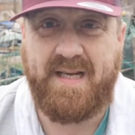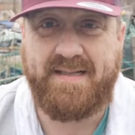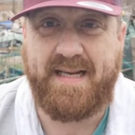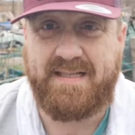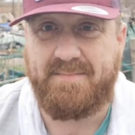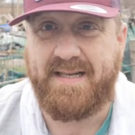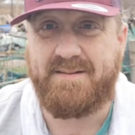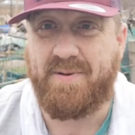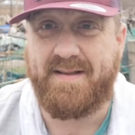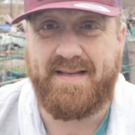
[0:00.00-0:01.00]

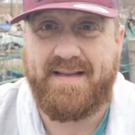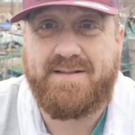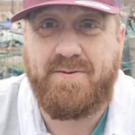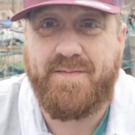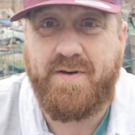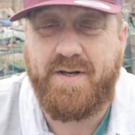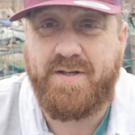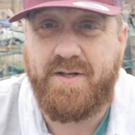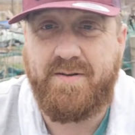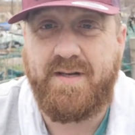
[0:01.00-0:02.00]
decimated, but I think that's what I've got to
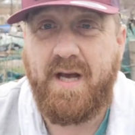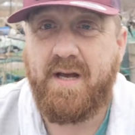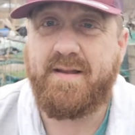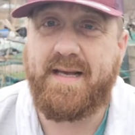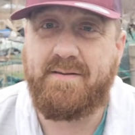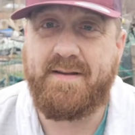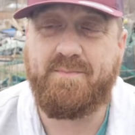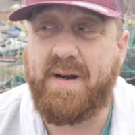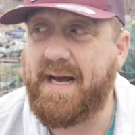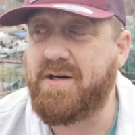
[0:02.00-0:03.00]
do. The thing
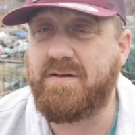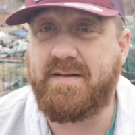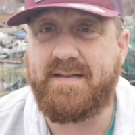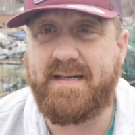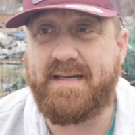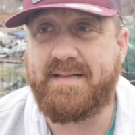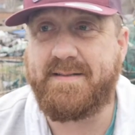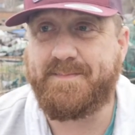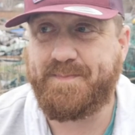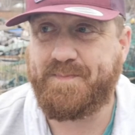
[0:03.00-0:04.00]
with blackcurrants
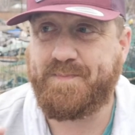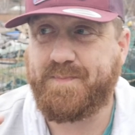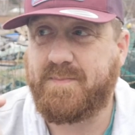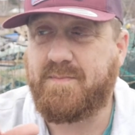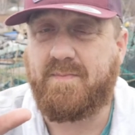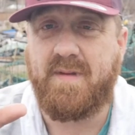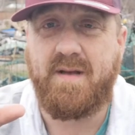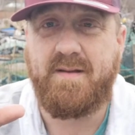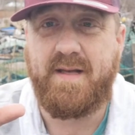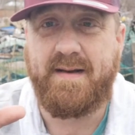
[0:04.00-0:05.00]
is
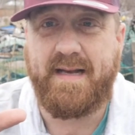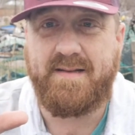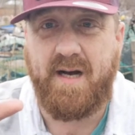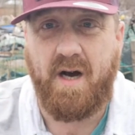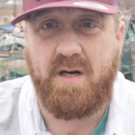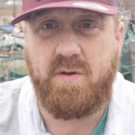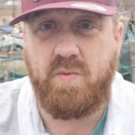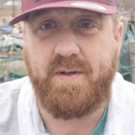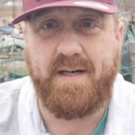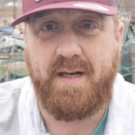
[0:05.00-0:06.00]
you get darker
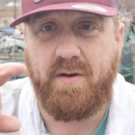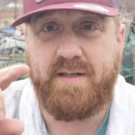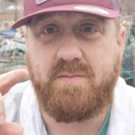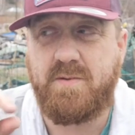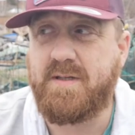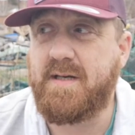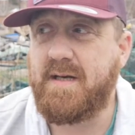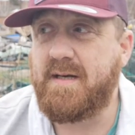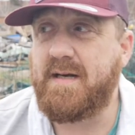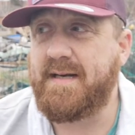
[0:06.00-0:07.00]
wood and lighter wood,
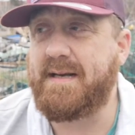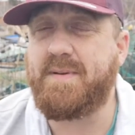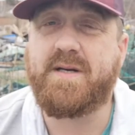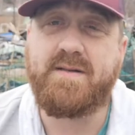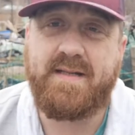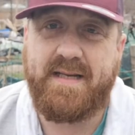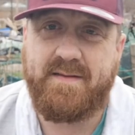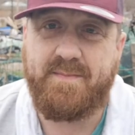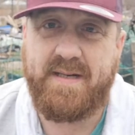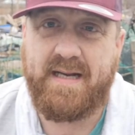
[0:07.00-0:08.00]
and now because these
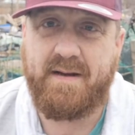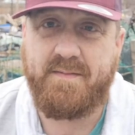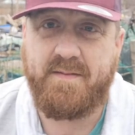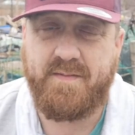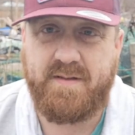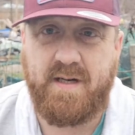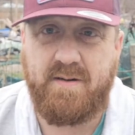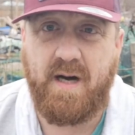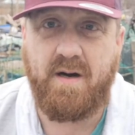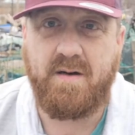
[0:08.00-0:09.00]
have been left for so
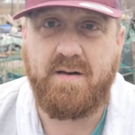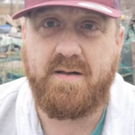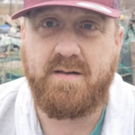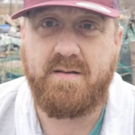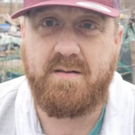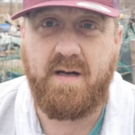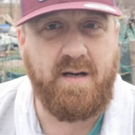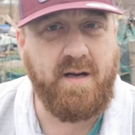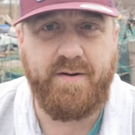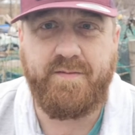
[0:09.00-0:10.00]
long, a
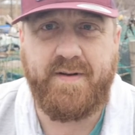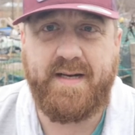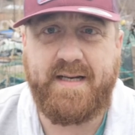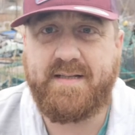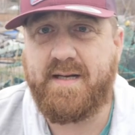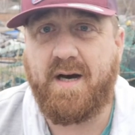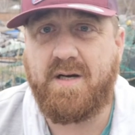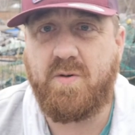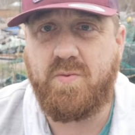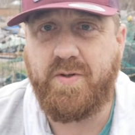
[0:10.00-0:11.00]
lot of it is
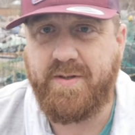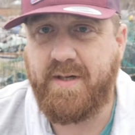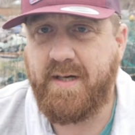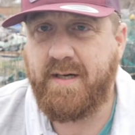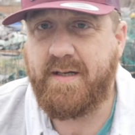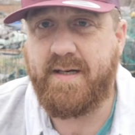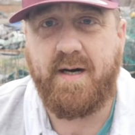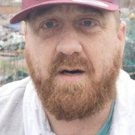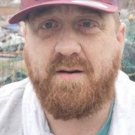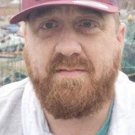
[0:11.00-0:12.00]
darker wood. You
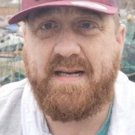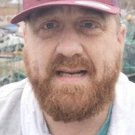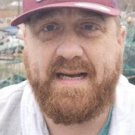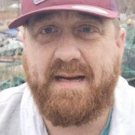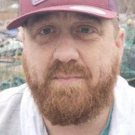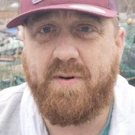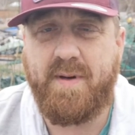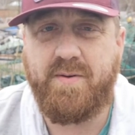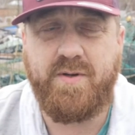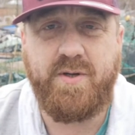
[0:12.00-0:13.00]
can't really
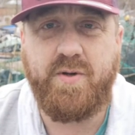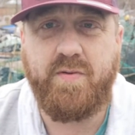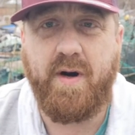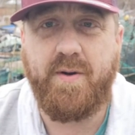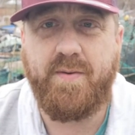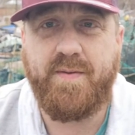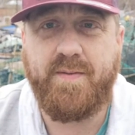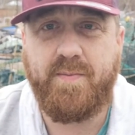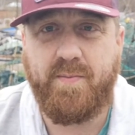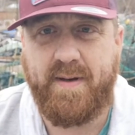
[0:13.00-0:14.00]
promote new growth
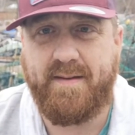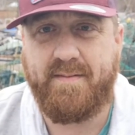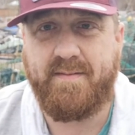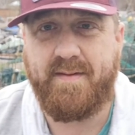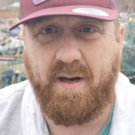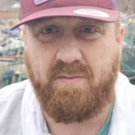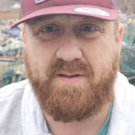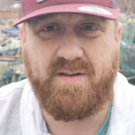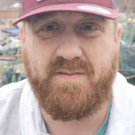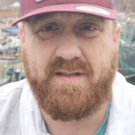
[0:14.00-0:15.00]
with the old
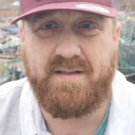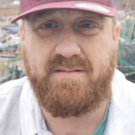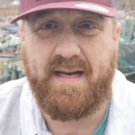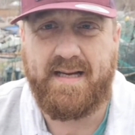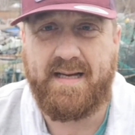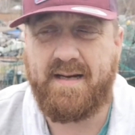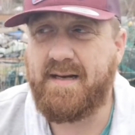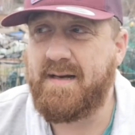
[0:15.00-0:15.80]
stuff still there,